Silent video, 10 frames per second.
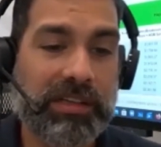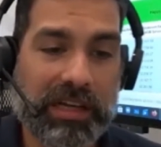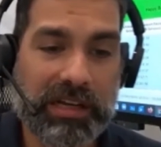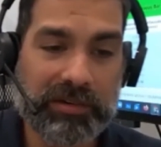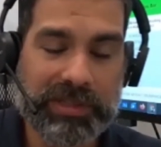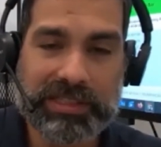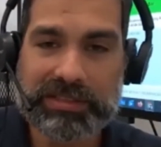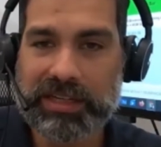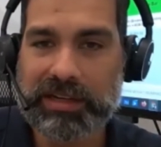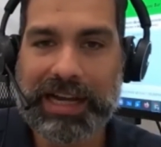how
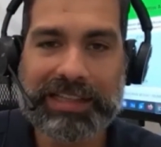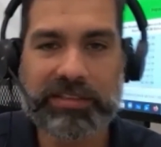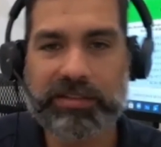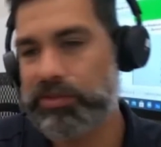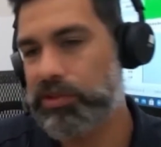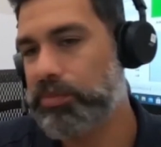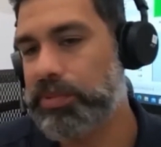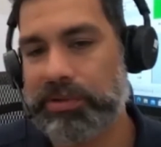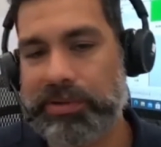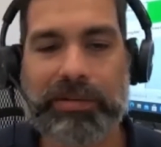this ice cream
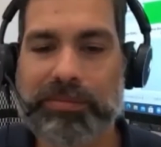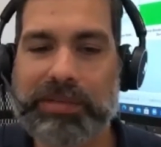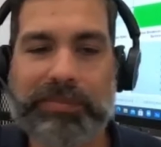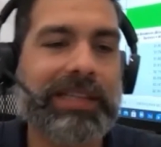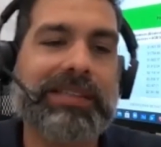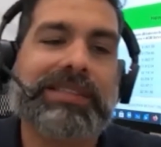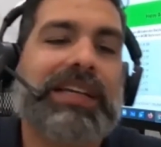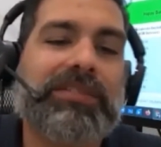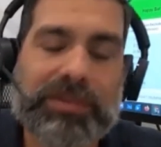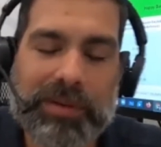scooper helped me make this
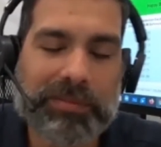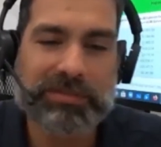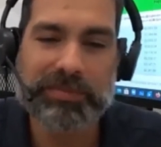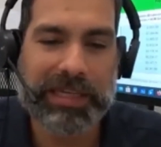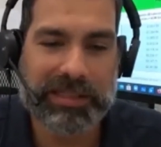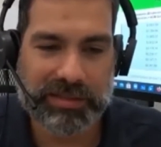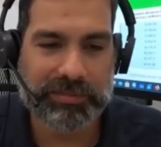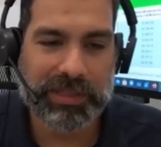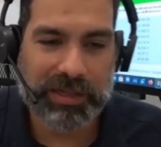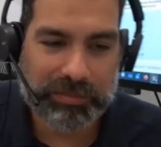ice cream. I'm just making
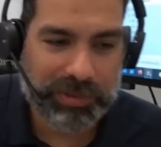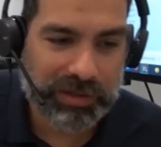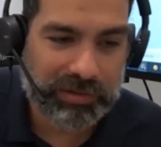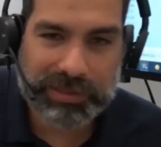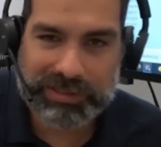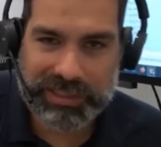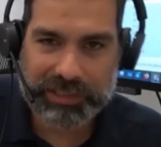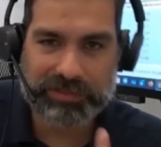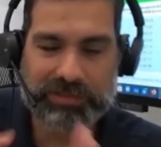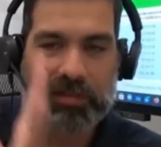something up, but it's
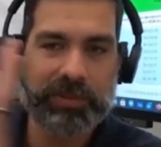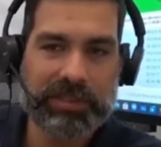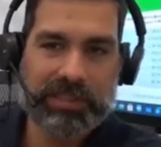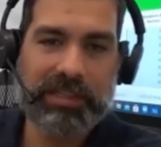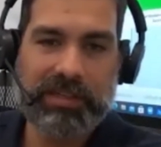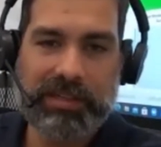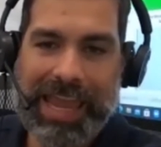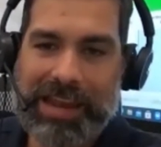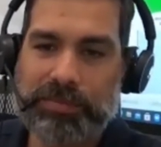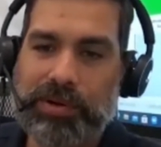like you start with the
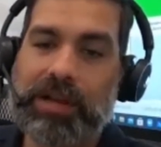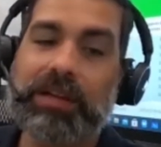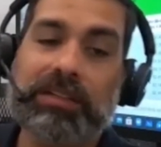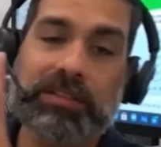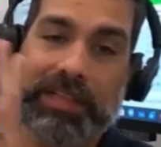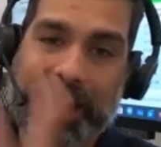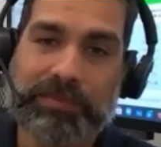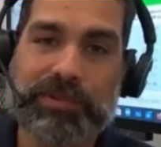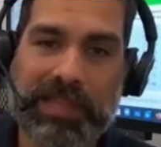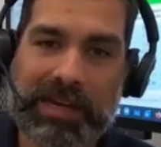end product to
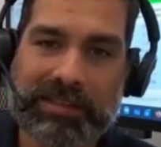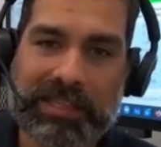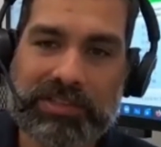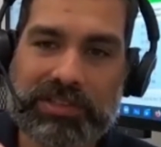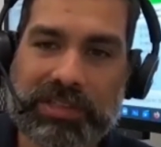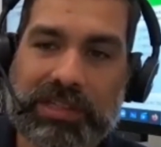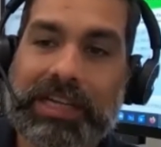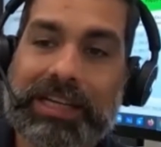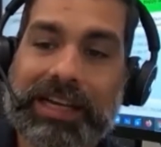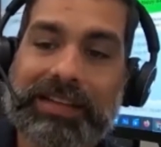capture that attention,
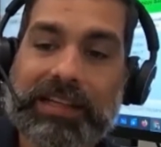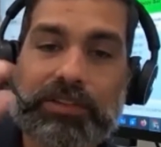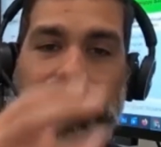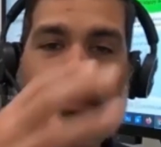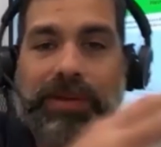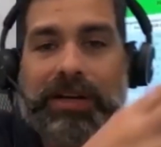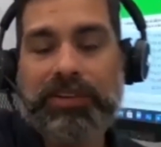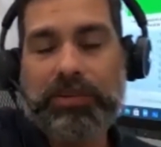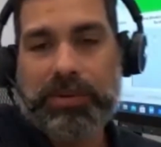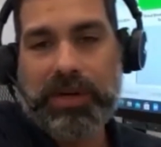and then you show them how
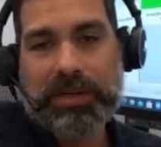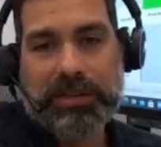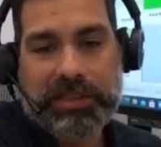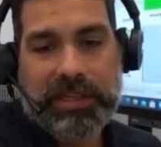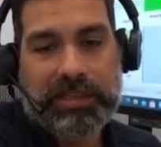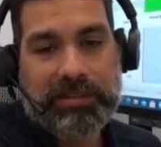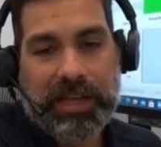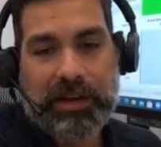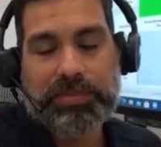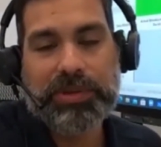your product can
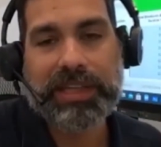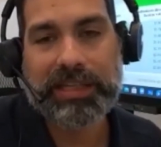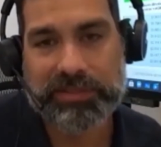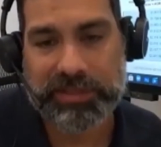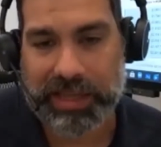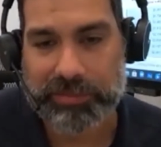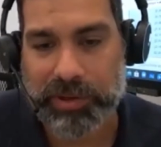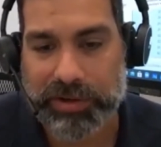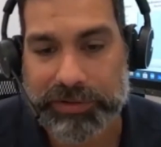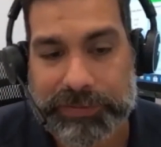help you get to that
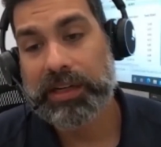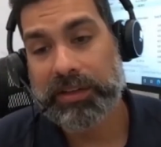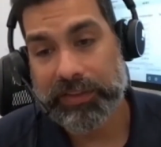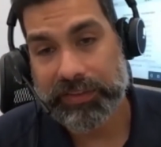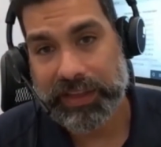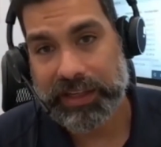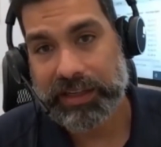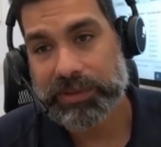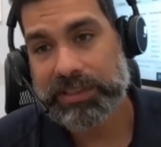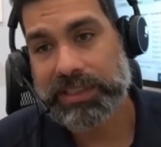part. Another thing
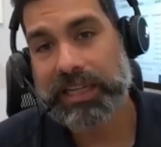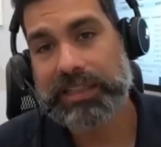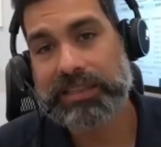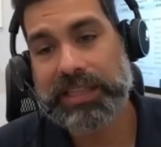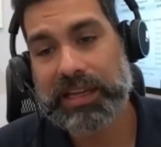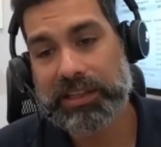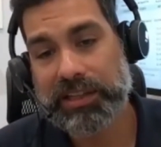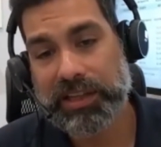I would say is that